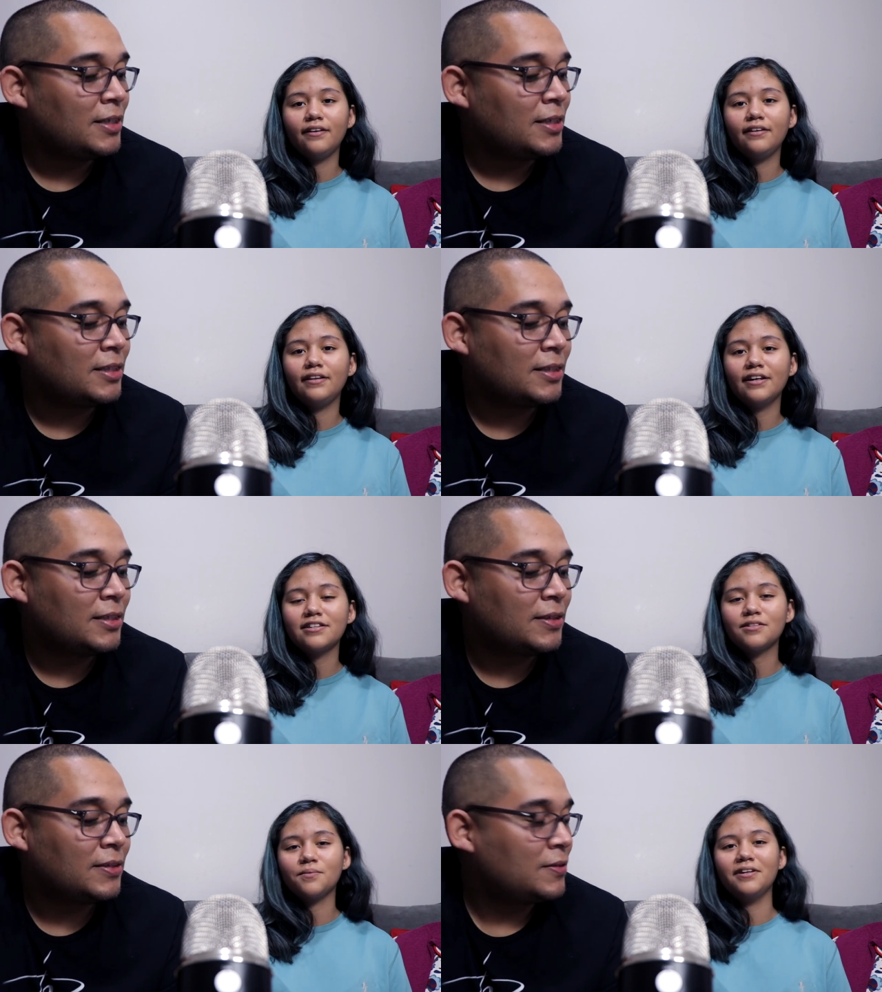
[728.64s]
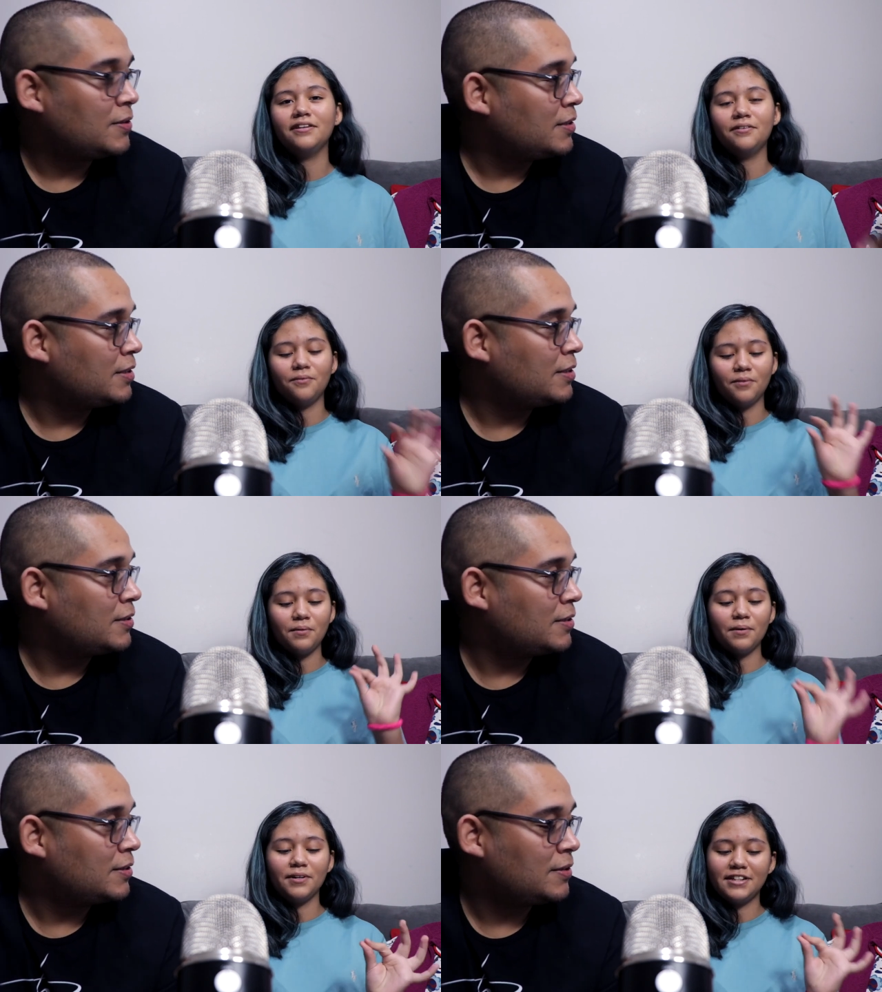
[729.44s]
Speaker 1: The next one, what
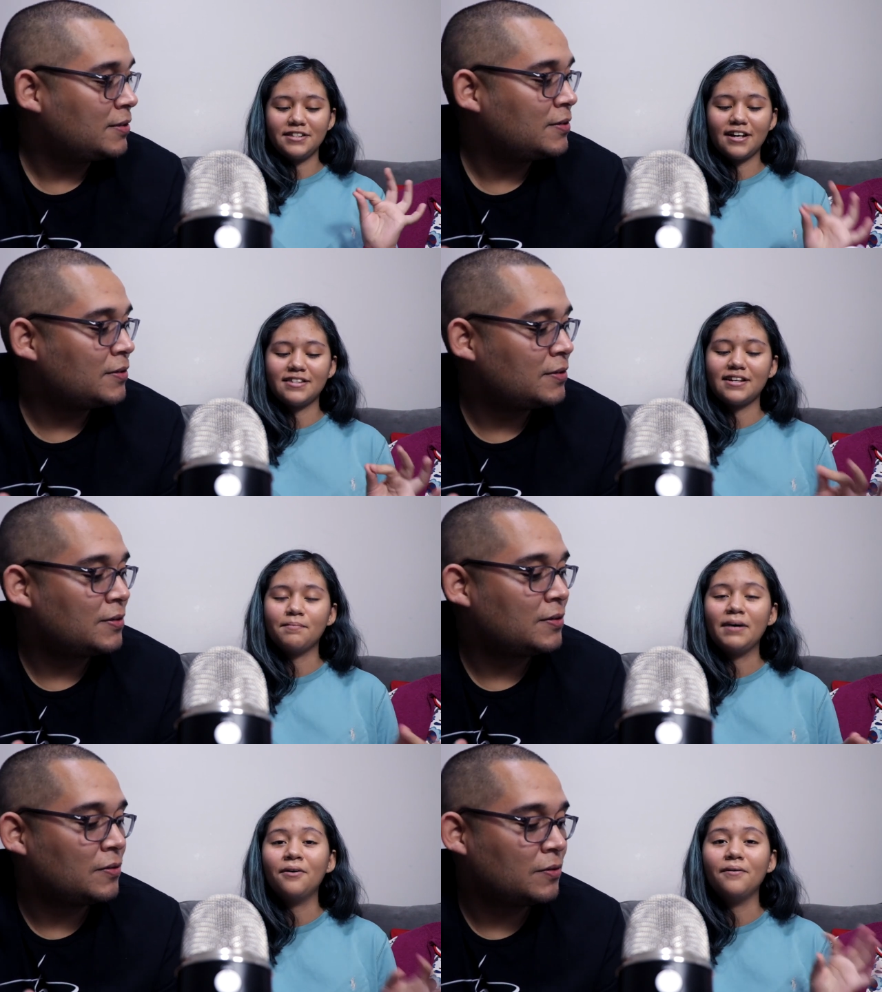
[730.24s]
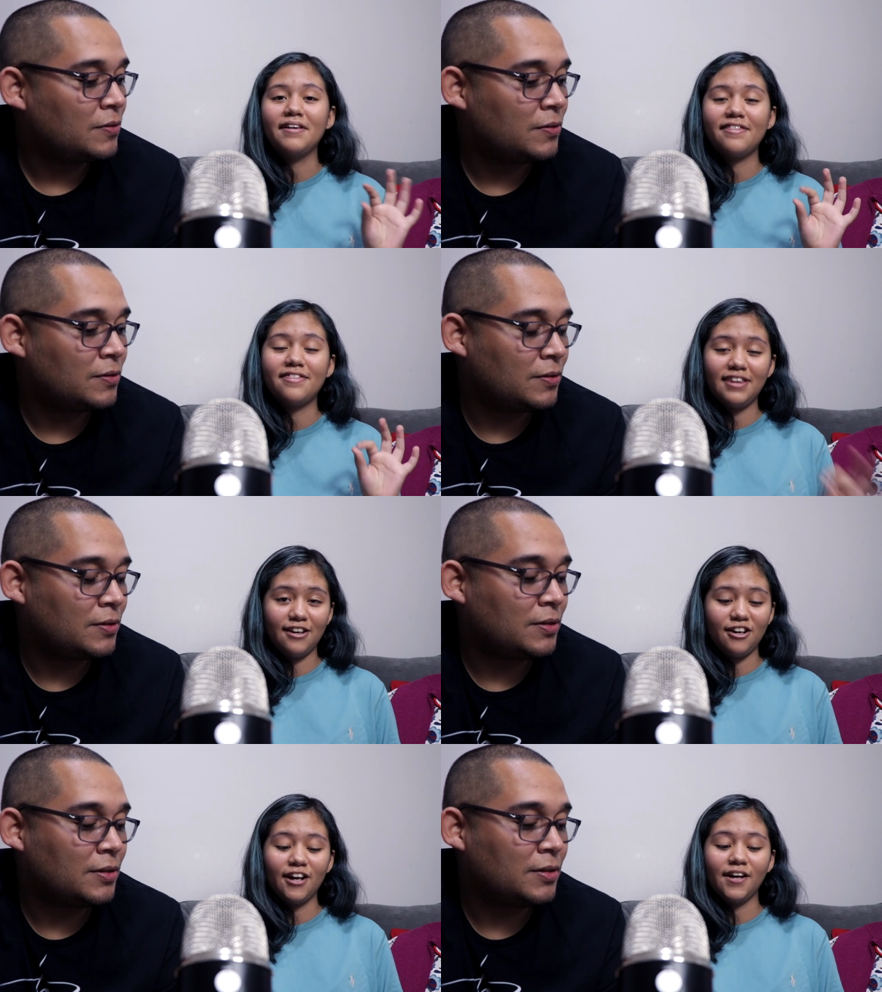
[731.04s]
we were discussing about was
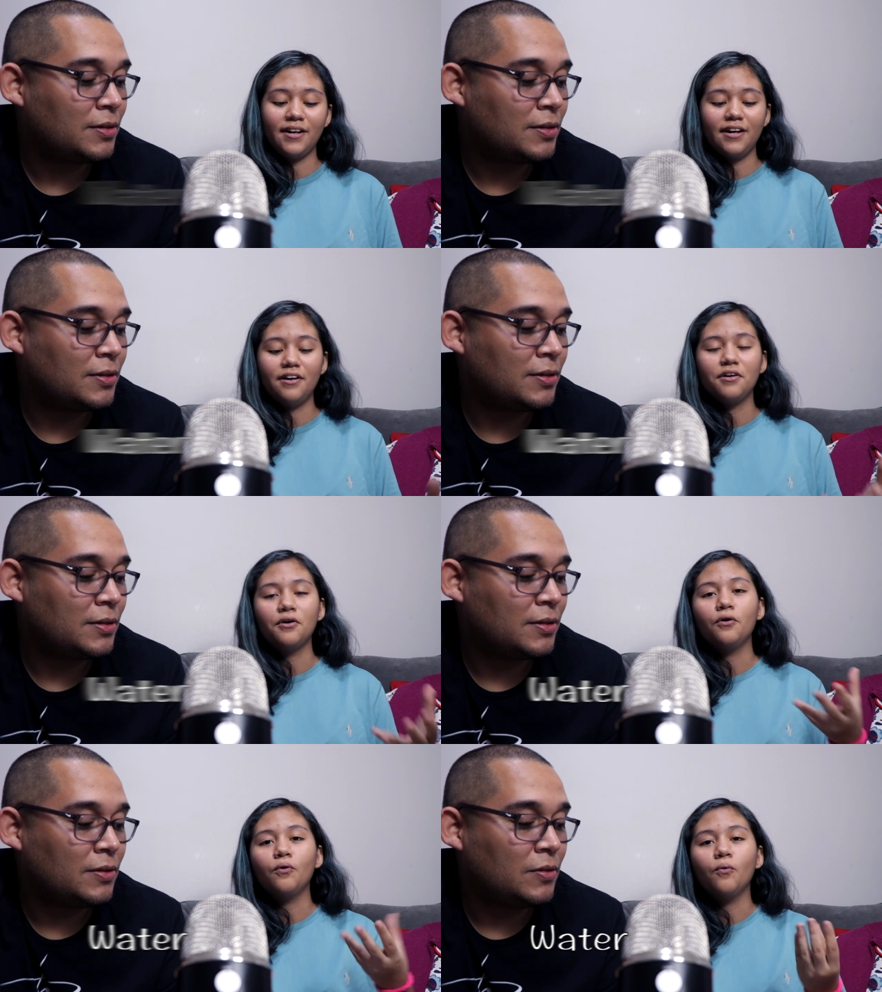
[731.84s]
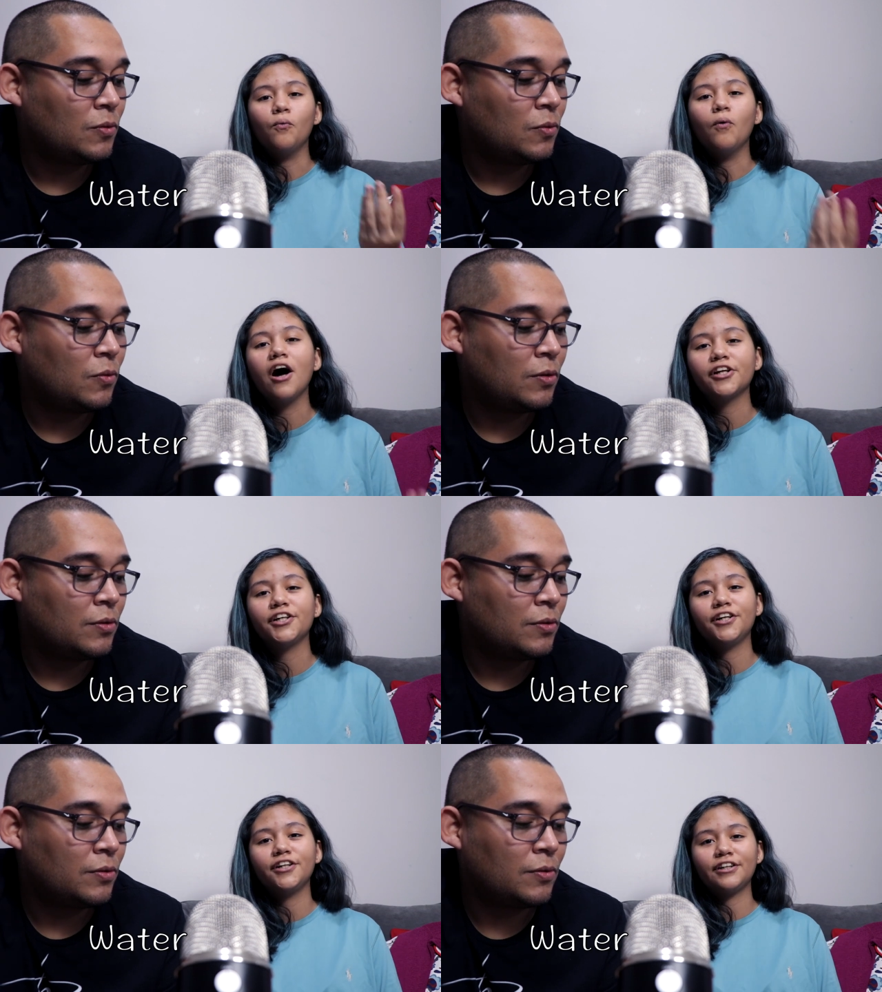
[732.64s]
theater.
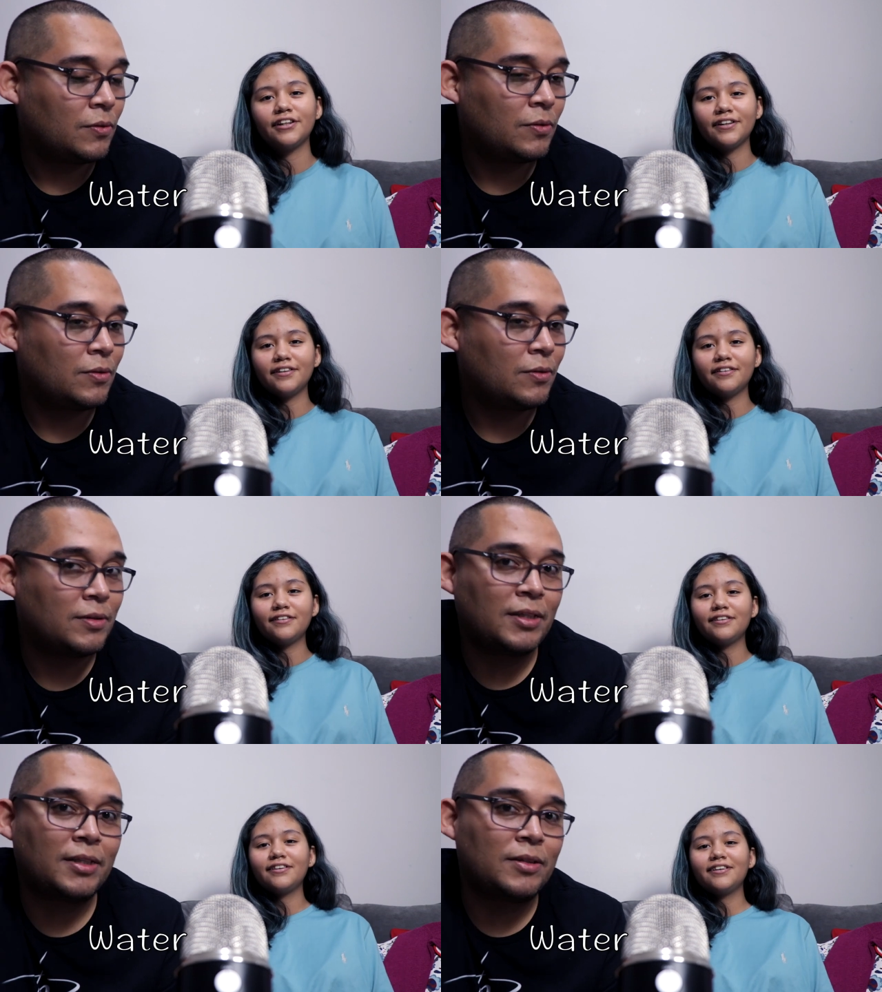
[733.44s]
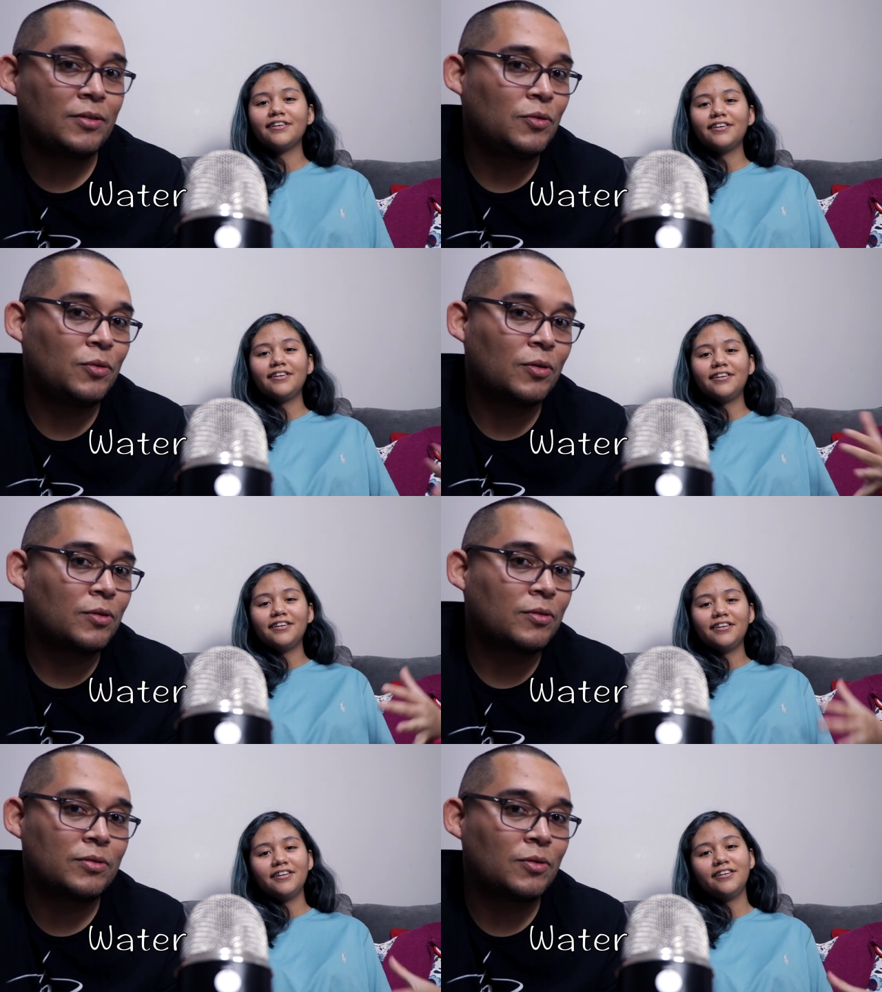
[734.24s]
Speaker 2: Water. Yeah, New
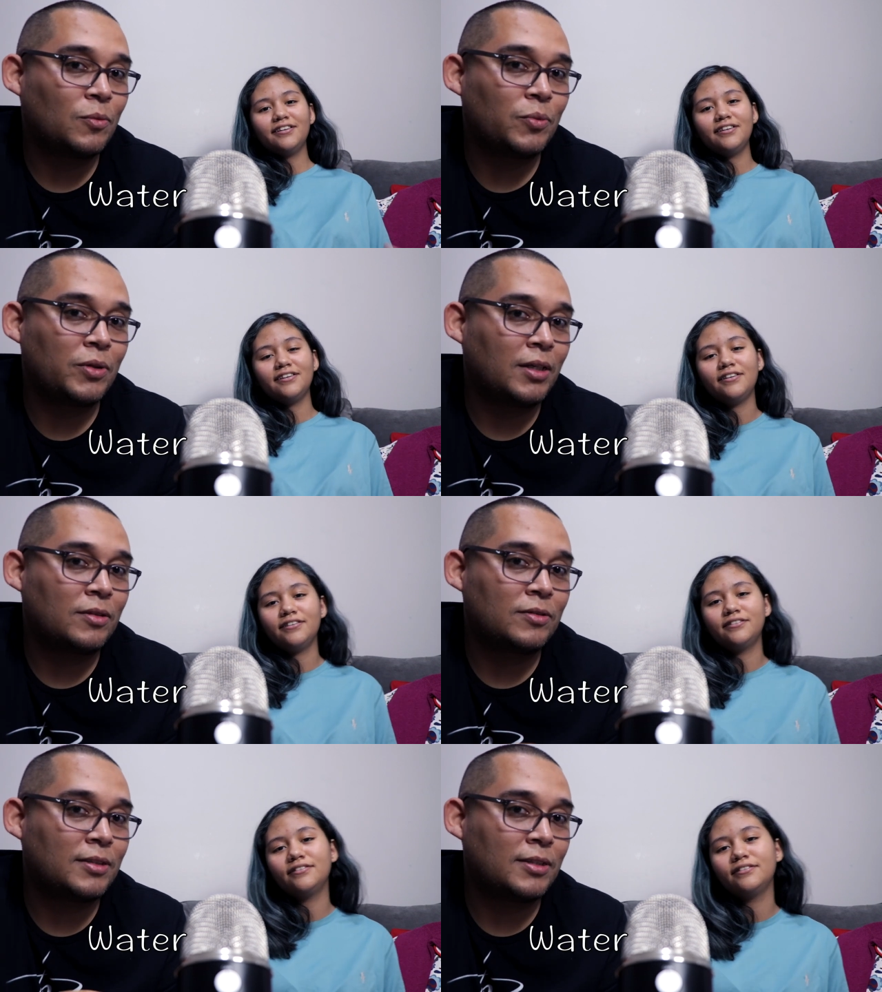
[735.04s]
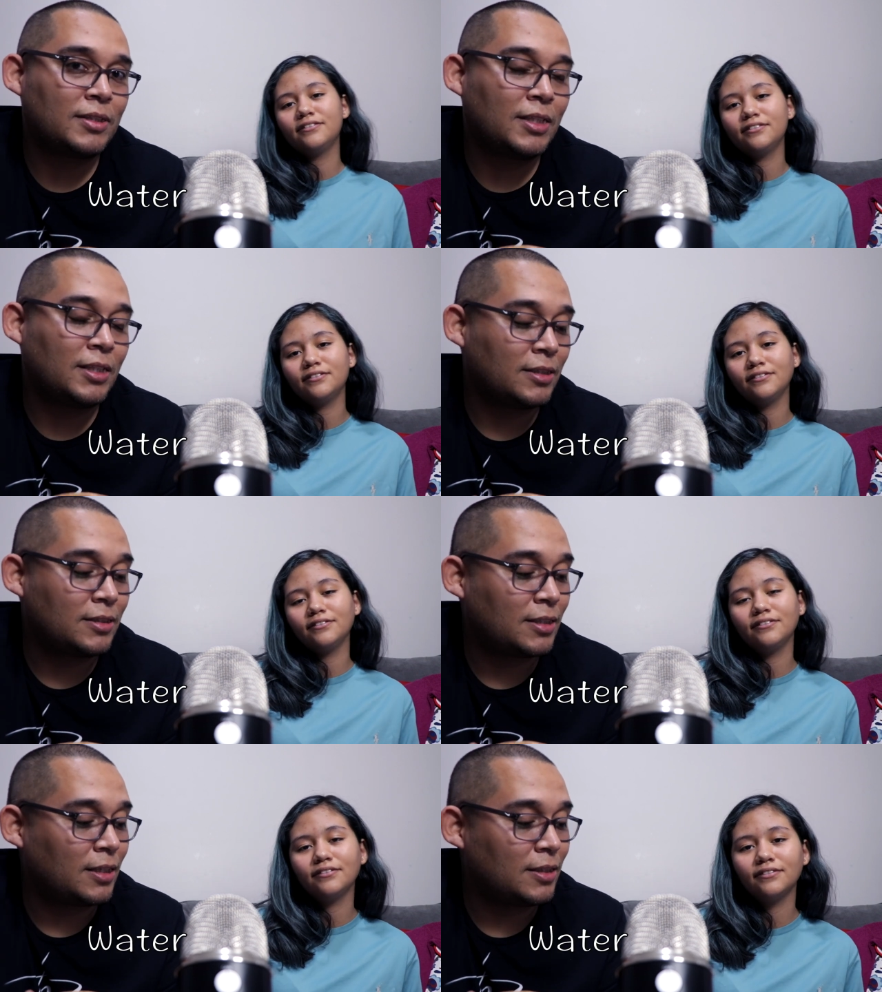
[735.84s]
Yorkers don't pronounce the T
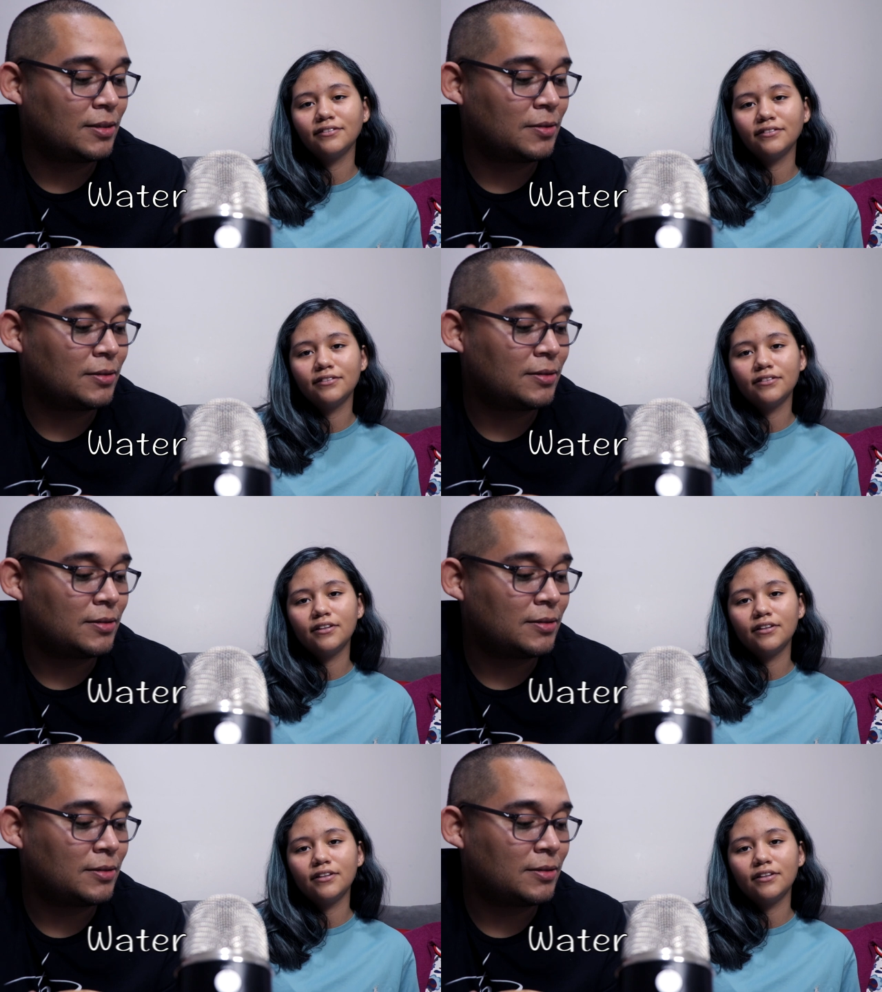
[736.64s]
inside of the